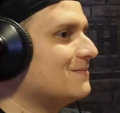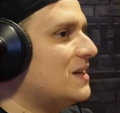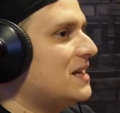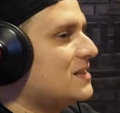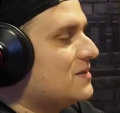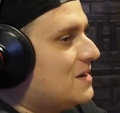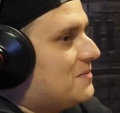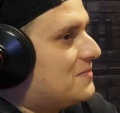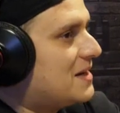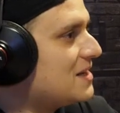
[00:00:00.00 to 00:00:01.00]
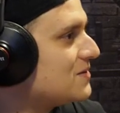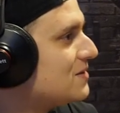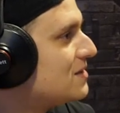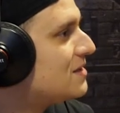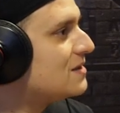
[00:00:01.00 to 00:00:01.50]
Ben Askren
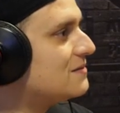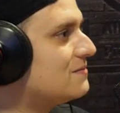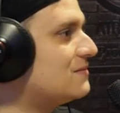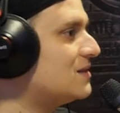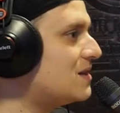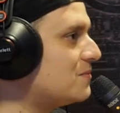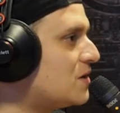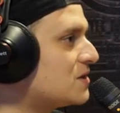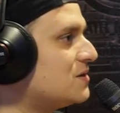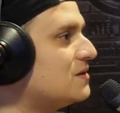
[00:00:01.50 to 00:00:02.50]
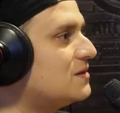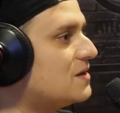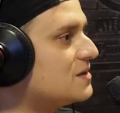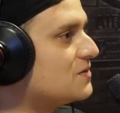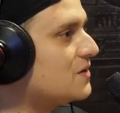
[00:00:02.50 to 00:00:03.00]
is not a boxer,
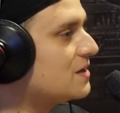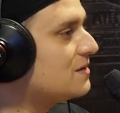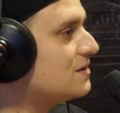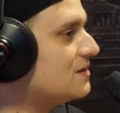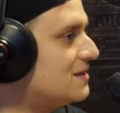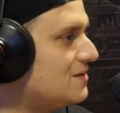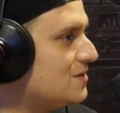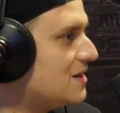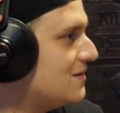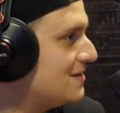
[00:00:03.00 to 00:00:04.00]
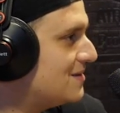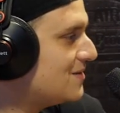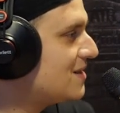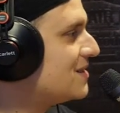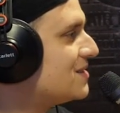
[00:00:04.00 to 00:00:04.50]
not a striker. It turns out his
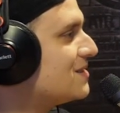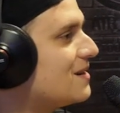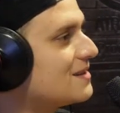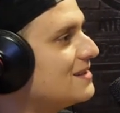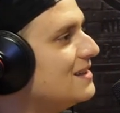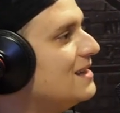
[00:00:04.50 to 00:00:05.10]
striking sucked.